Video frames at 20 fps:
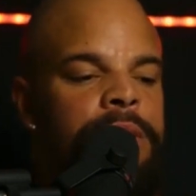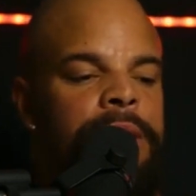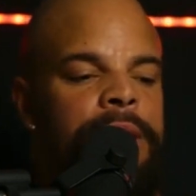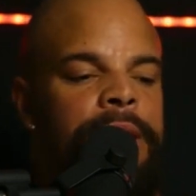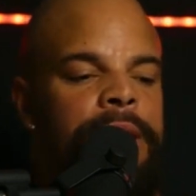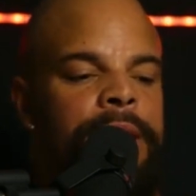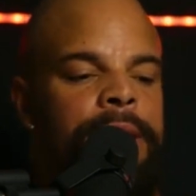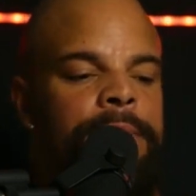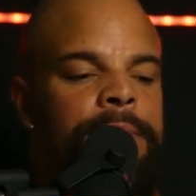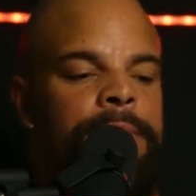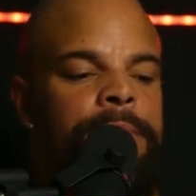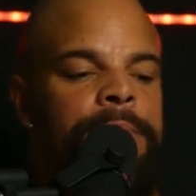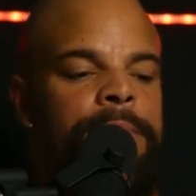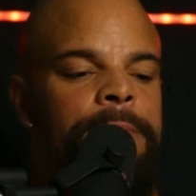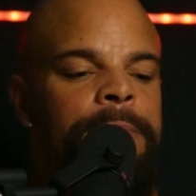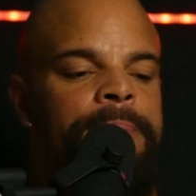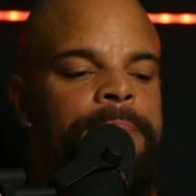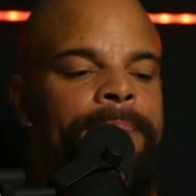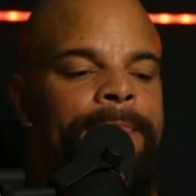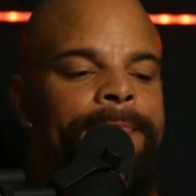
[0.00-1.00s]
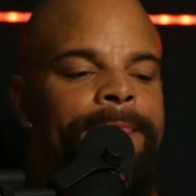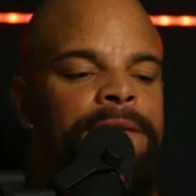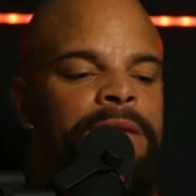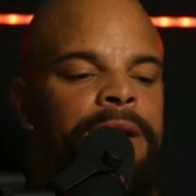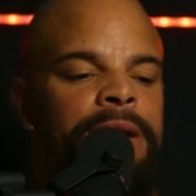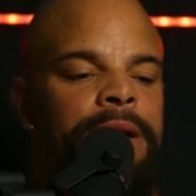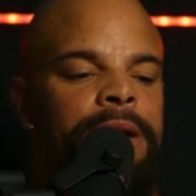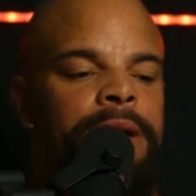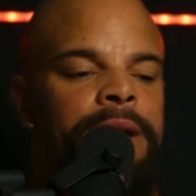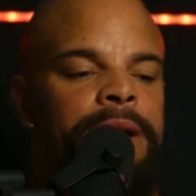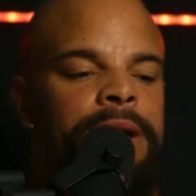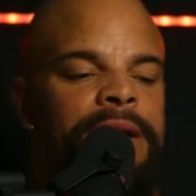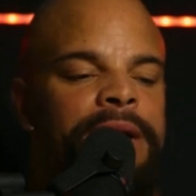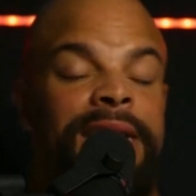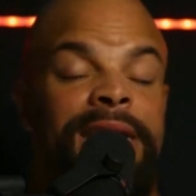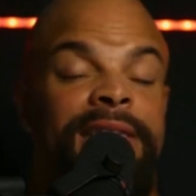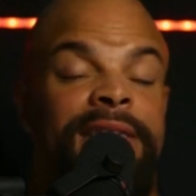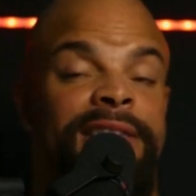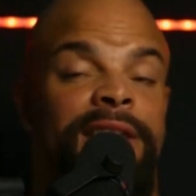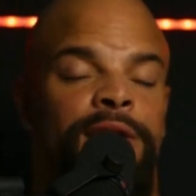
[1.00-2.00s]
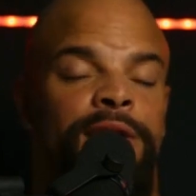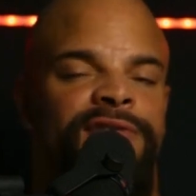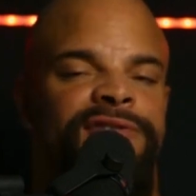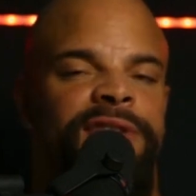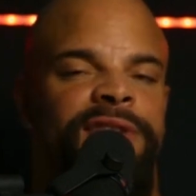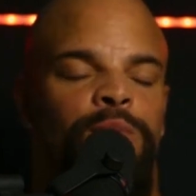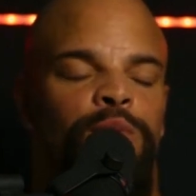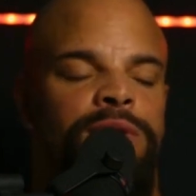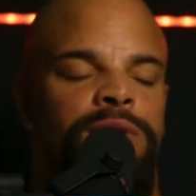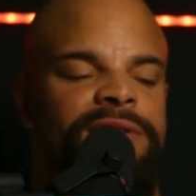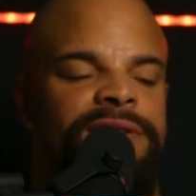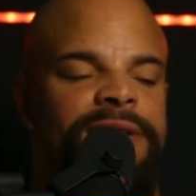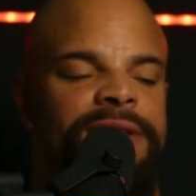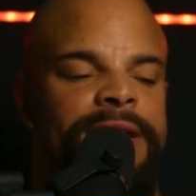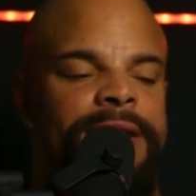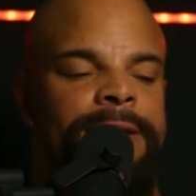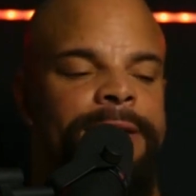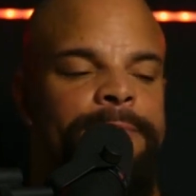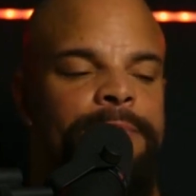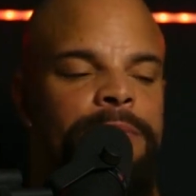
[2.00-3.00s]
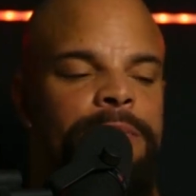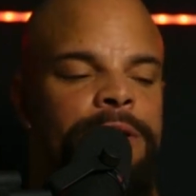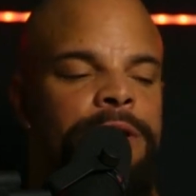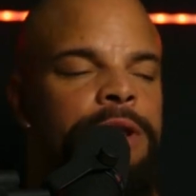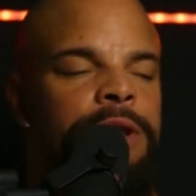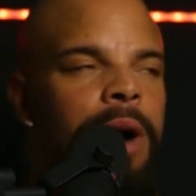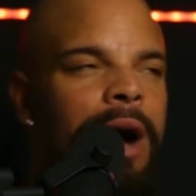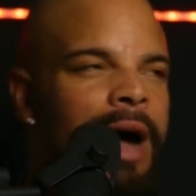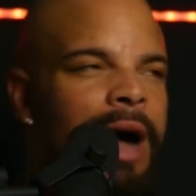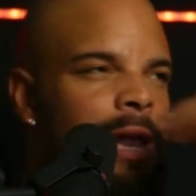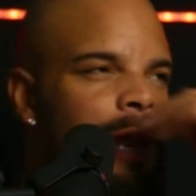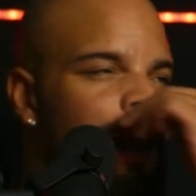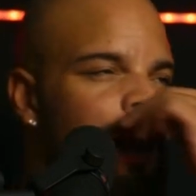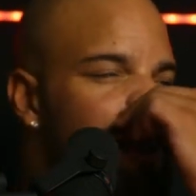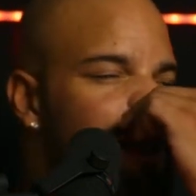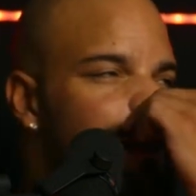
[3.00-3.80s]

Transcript: Um, instead of someone saying, you know, I